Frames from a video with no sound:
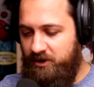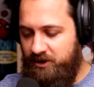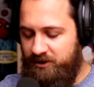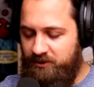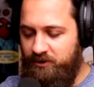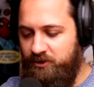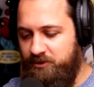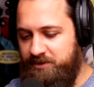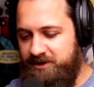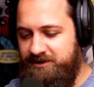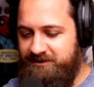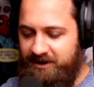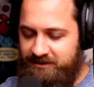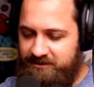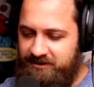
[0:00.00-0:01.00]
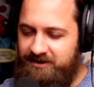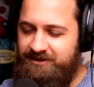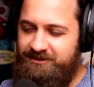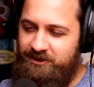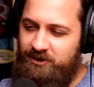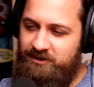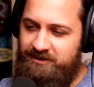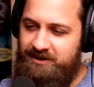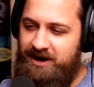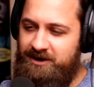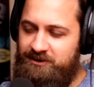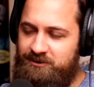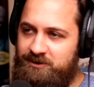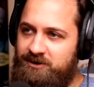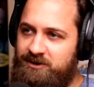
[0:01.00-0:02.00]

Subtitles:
hardcore, but he's like toned down to a